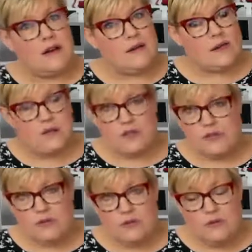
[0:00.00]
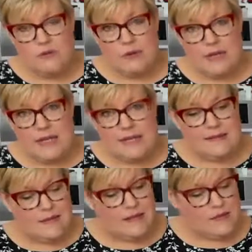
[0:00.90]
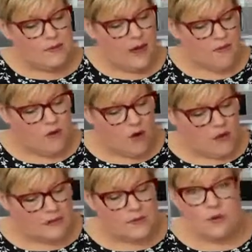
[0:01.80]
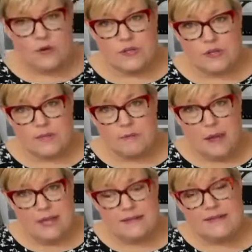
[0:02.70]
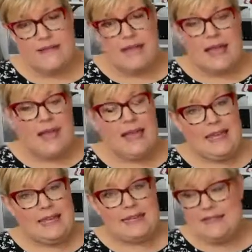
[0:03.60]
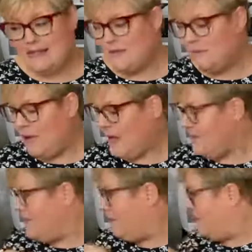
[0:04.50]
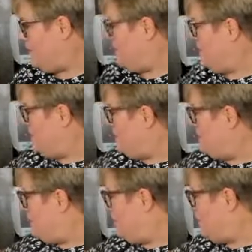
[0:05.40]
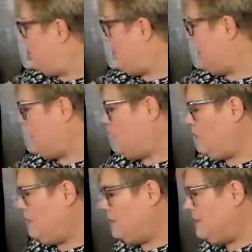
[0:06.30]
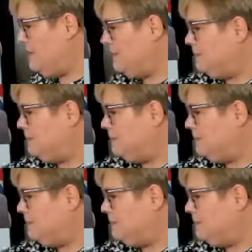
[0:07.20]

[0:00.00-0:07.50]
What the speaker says: you can do ruler work easily because you have all this gorgeous space. And my favorite way to quilt